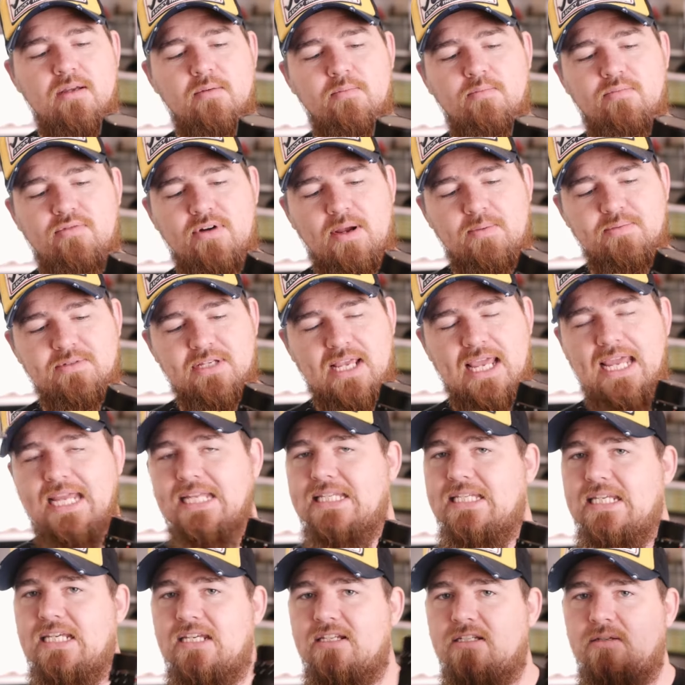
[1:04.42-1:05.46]
Perhaps
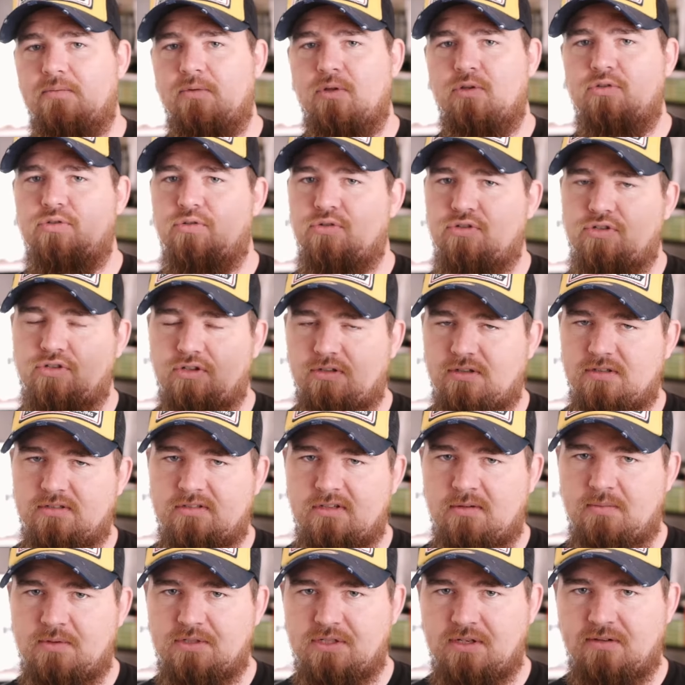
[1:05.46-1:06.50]
80s, I'm not too sure. There's
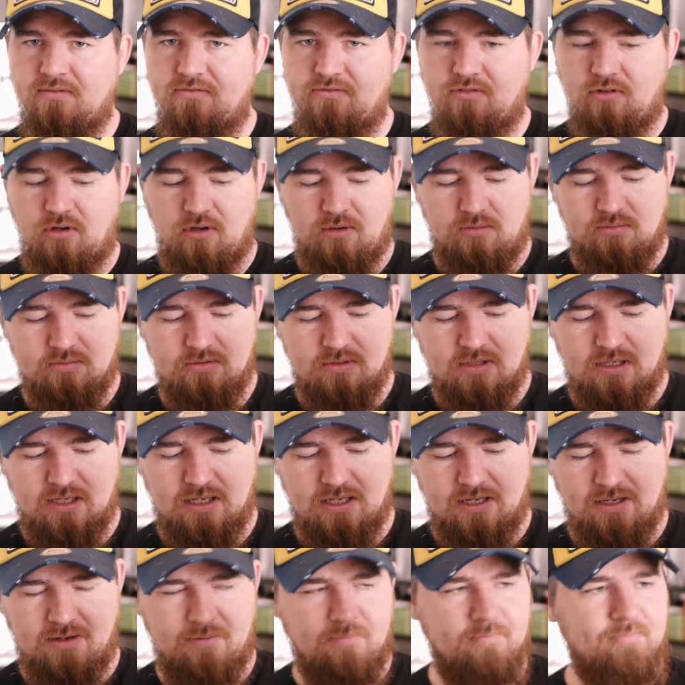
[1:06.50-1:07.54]
not much info
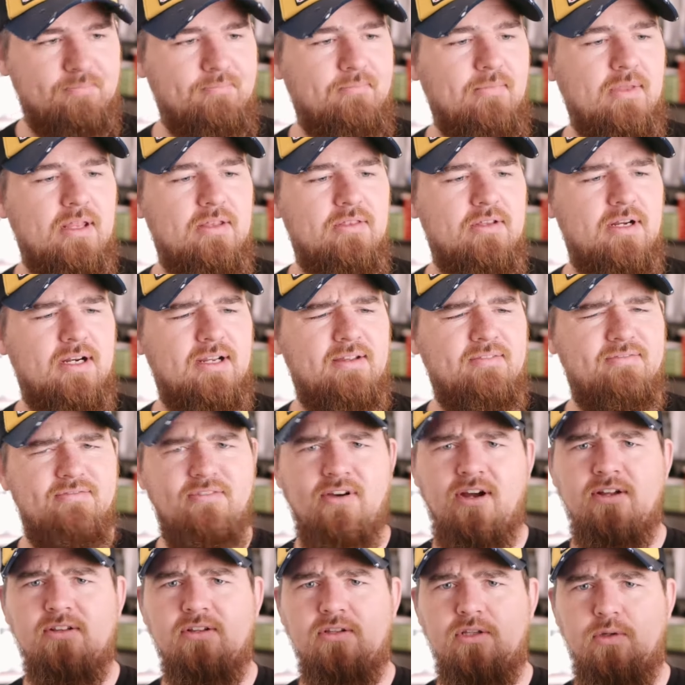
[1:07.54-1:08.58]
that I could
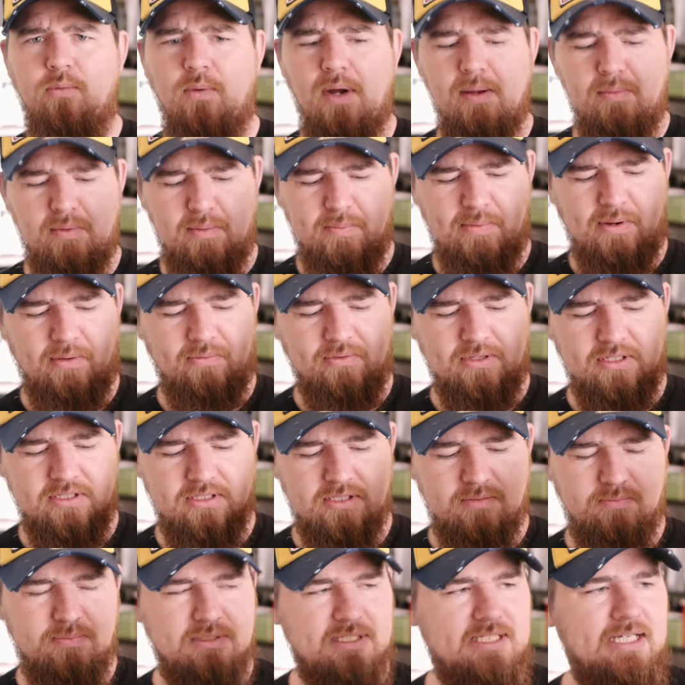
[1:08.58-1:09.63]
find on the web about
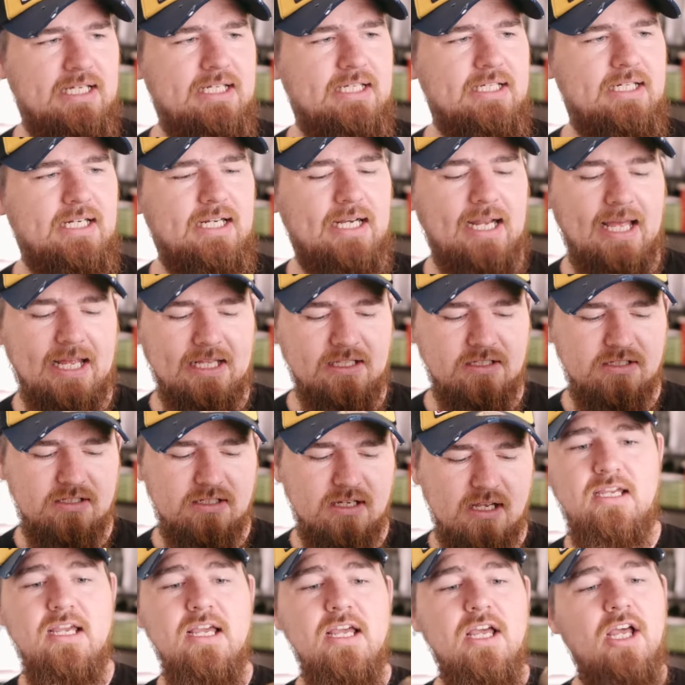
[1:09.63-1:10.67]
this particular lens.
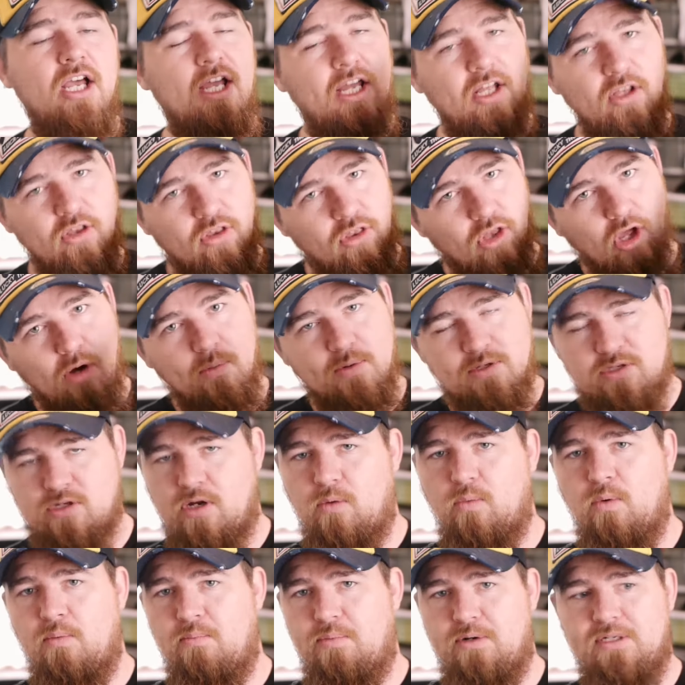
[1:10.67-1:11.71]
No, it's
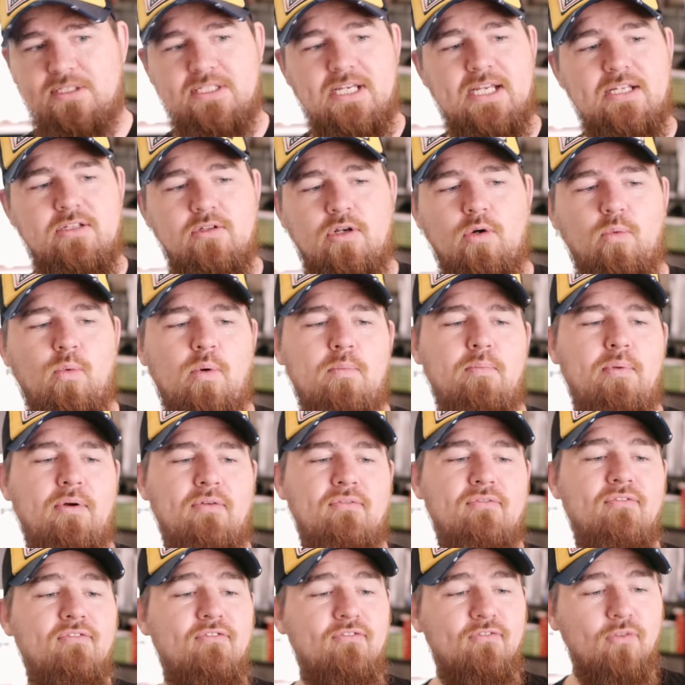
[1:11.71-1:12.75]
not 1.8 or a
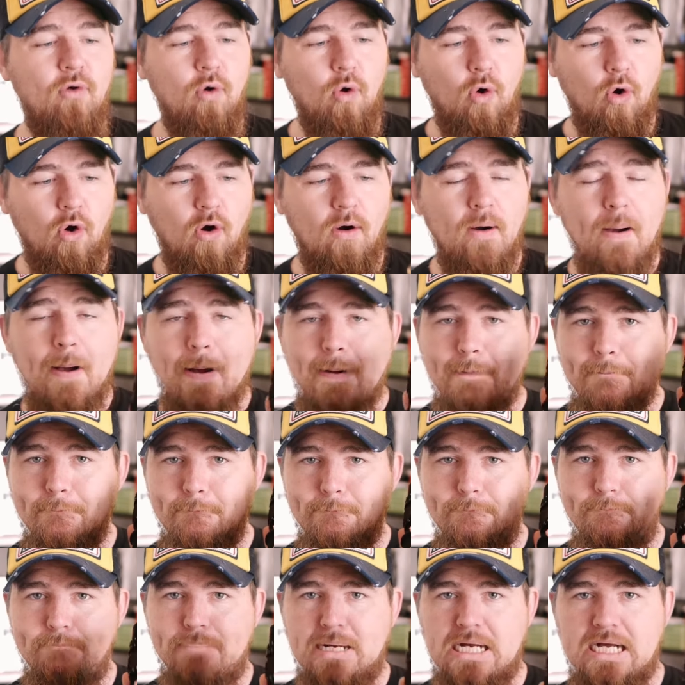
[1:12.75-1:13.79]
1.4,
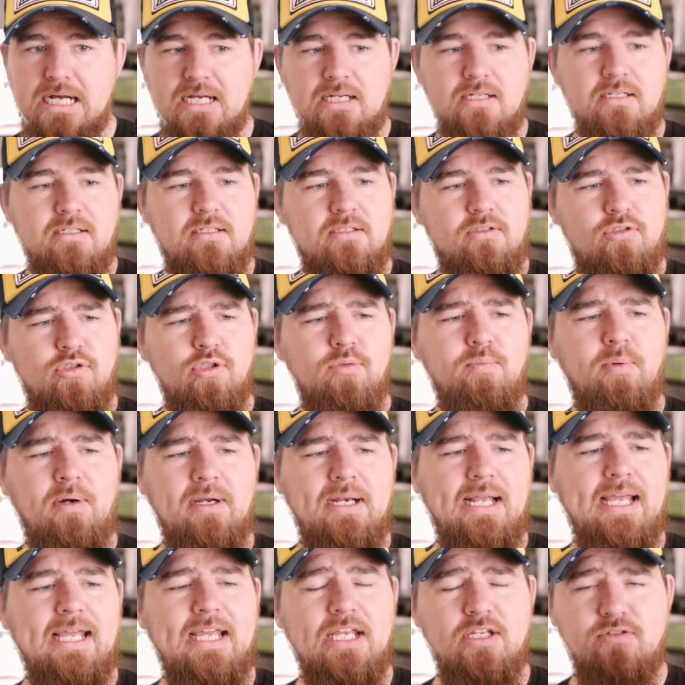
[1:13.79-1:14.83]
but
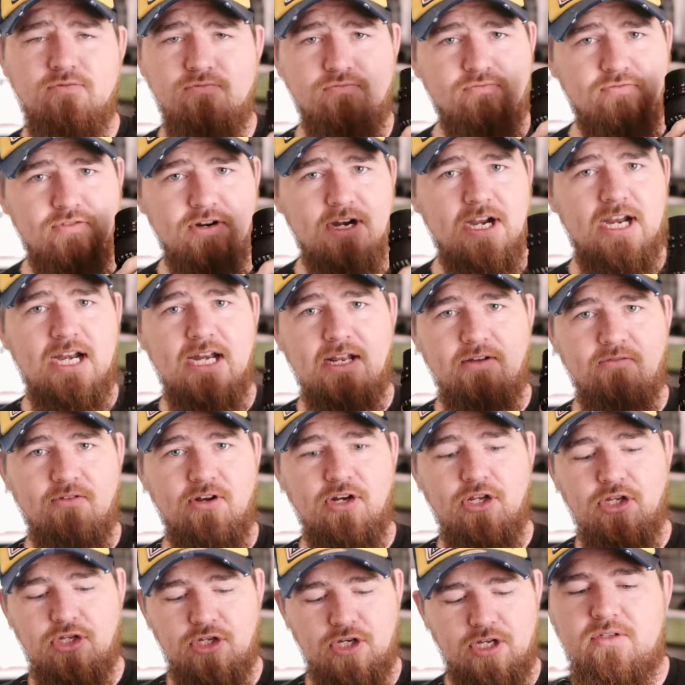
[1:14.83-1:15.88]
2.8 is really,
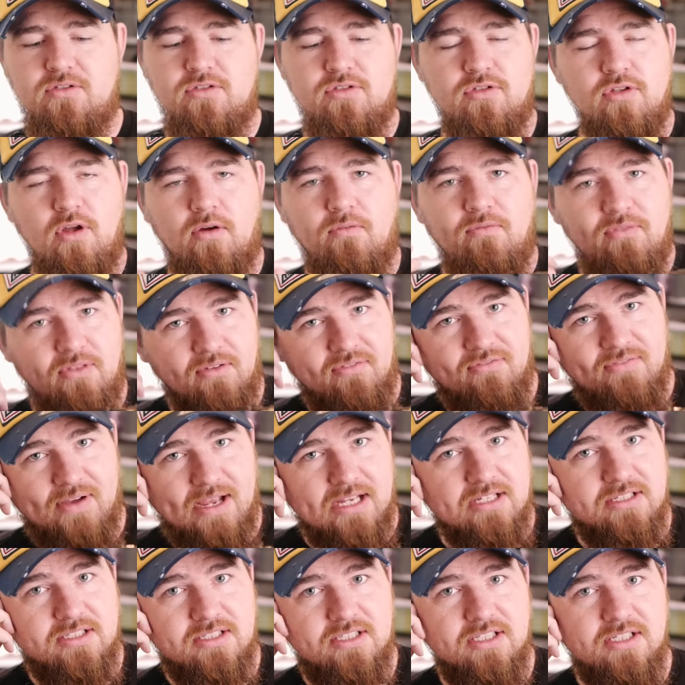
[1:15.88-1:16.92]
really good. It's not the
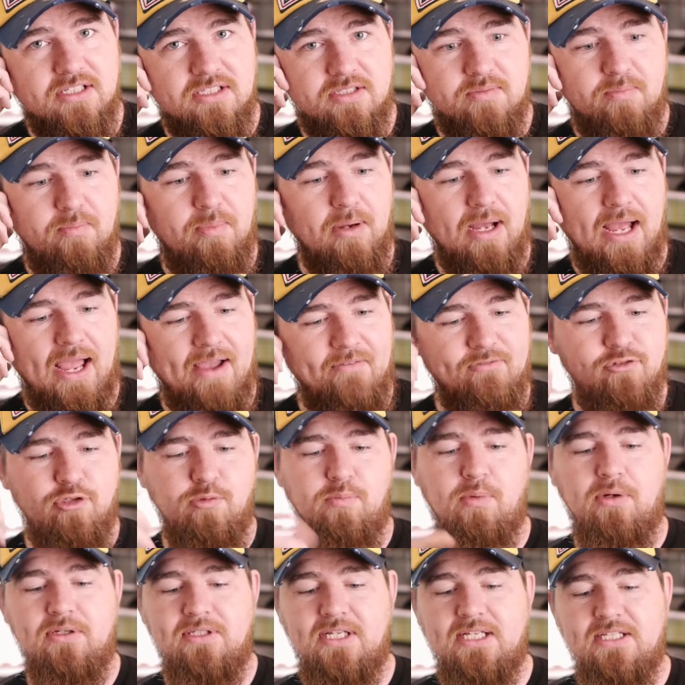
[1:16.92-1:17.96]
fastest, but
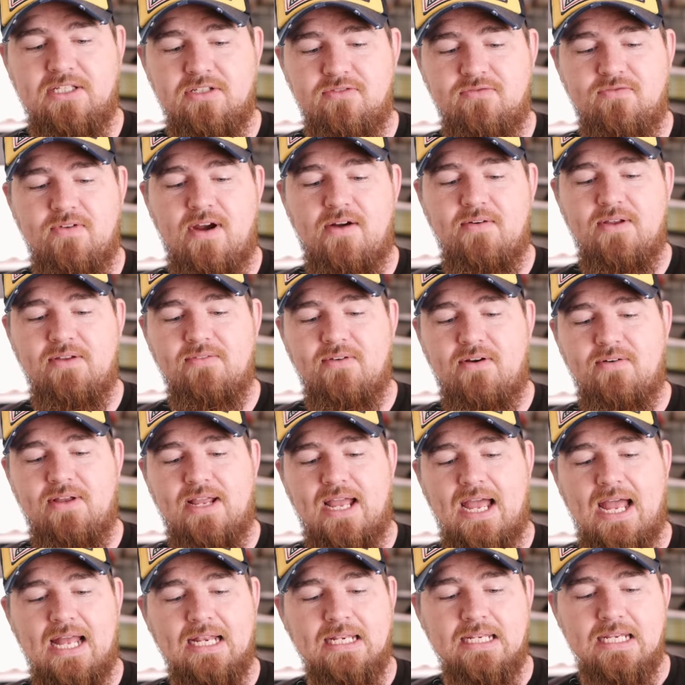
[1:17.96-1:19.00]
f2.8 is very, very
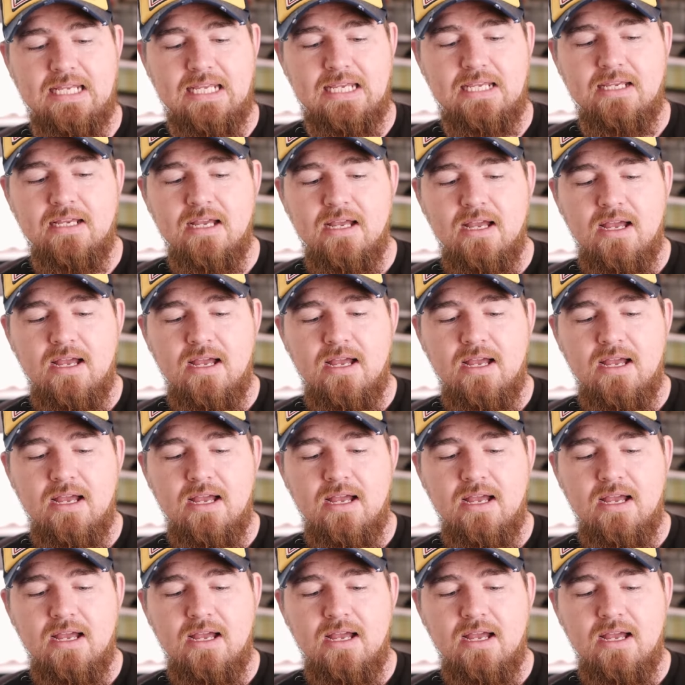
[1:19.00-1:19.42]
handy.